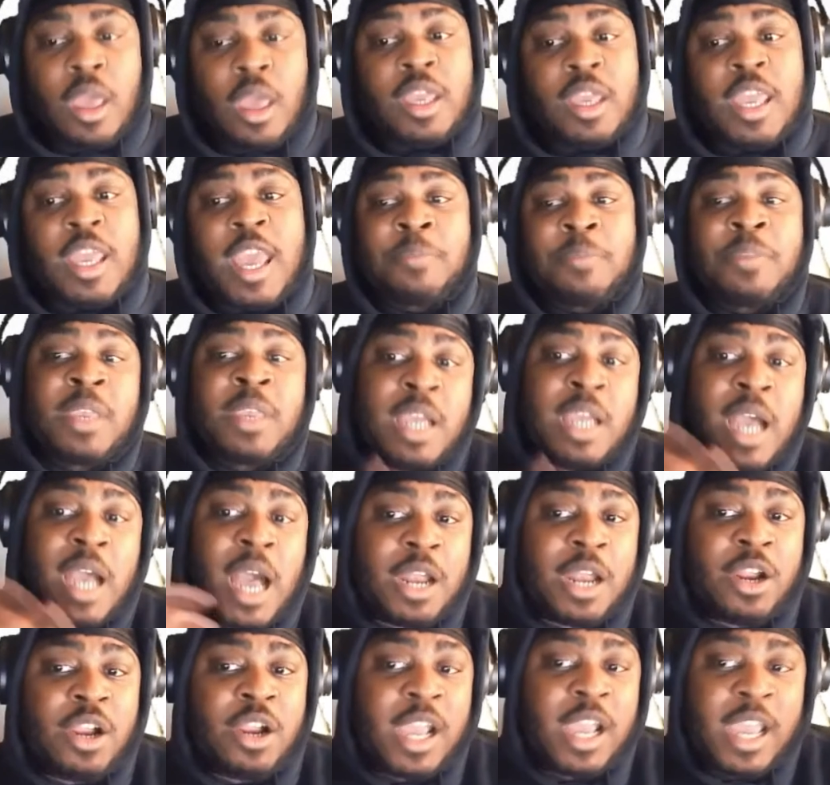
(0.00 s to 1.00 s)
Captain
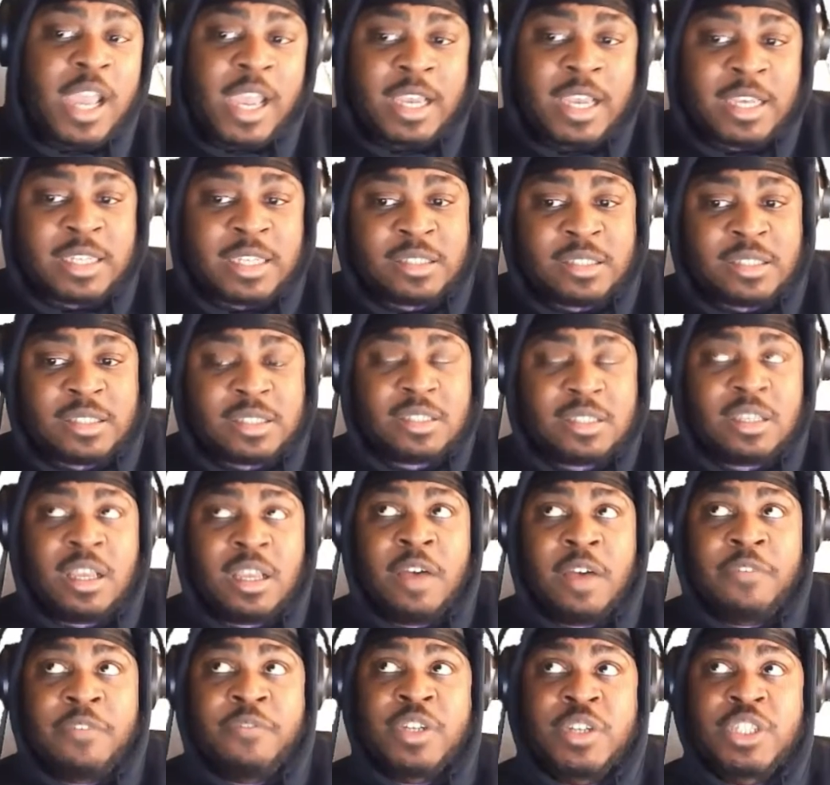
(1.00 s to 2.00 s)
Connor has
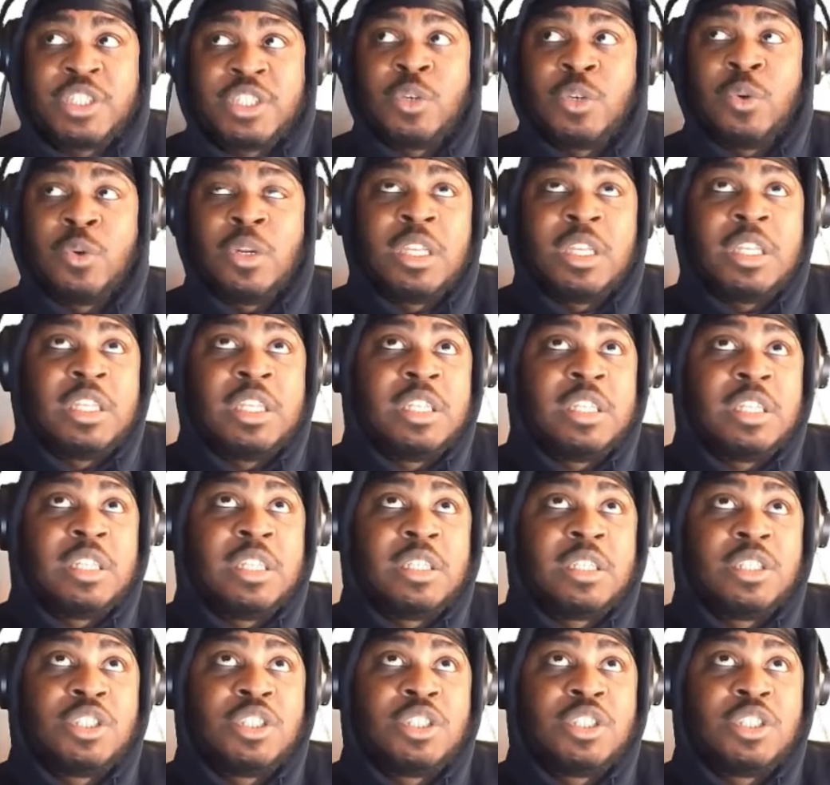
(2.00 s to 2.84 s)
officially